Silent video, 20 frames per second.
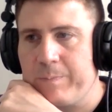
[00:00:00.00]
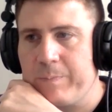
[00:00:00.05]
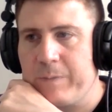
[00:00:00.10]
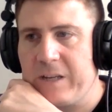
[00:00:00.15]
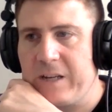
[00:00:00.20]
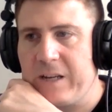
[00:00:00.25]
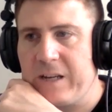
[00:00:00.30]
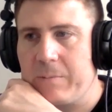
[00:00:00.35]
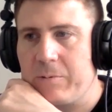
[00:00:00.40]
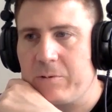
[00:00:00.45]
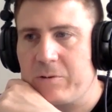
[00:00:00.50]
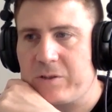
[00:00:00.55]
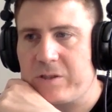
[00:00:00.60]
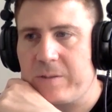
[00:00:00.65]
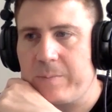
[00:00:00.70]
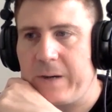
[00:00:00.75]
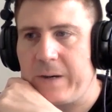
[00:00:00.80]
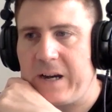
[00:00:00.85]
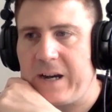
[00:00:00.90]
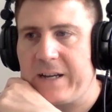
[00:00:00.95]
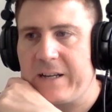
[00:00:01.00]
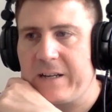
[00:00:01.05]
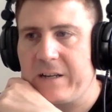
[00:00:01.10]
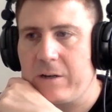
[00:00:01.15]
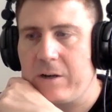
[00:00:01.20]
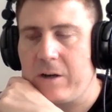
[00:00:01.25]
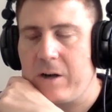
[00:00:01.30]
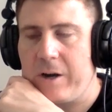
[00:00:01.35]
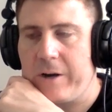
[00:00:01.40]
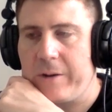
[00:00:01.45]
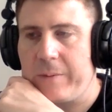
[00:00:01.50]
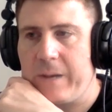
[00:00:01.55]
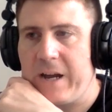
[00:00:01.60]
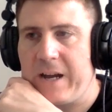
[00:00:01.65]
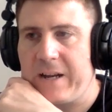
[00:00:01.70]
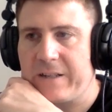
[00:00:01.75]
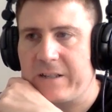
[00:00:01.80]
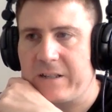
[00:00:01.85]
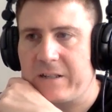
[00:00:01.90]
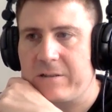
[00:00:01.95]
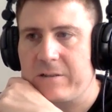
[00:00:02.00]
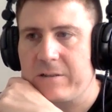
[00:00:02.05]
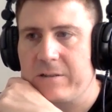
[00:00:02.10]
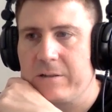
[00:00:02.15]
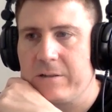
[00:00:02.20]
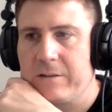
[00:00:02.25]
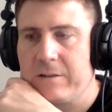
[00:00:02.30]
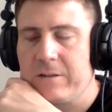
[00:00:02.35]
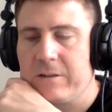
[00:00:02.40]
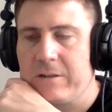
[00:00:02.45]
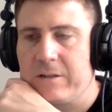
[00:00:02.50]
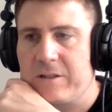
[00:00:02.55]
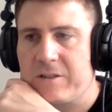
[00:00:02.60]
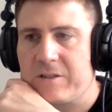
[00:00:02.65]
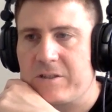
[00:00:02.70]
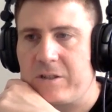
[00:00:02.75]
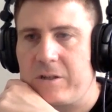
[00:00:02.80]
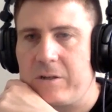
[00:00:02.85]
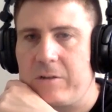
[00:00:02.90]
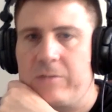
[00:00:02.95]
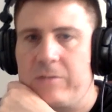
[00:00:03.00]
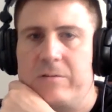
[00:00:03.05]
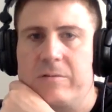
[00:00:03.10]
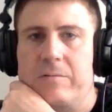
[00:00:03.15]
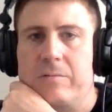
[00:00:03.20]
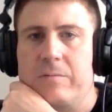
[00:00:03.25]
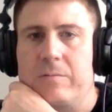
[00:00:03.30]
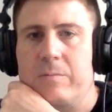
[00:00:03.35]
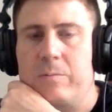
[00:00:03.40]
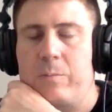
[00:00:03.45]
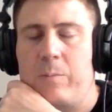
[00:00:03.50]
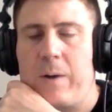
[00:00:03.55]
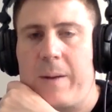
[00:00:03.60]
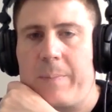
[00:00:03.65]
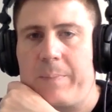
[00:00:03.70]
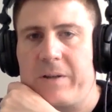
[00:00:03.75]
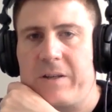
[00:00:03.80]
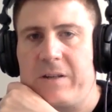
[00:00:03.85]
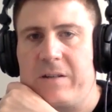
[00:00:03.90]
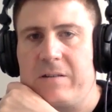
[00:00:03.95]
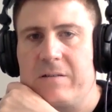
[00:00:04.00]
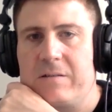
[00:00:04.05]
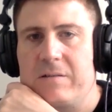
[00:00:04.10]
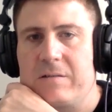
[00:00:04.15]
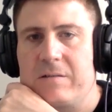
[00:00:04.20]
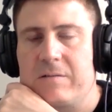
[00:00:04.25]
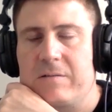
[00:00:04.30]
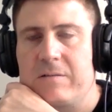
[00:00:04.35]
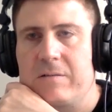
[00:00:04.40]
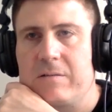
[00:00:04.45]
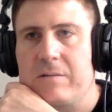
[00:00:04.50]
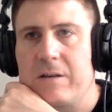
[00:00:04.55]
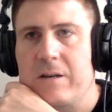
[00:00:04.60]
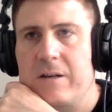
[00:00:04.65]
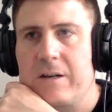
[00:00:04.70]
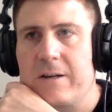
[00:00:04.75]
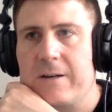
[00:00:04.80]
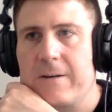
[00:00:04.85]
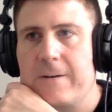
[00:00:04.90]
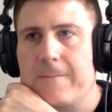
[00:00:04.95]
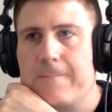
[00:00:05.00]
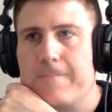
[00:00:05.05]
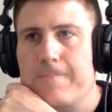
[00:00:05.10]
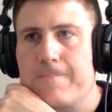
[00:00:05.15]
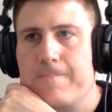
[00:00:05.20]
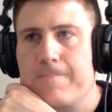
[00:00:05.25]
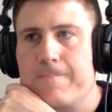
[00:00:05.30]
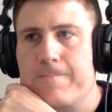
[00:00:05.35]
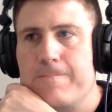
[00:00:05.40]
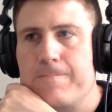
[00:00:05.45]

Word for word: being able to buy an automatic assault weapon um,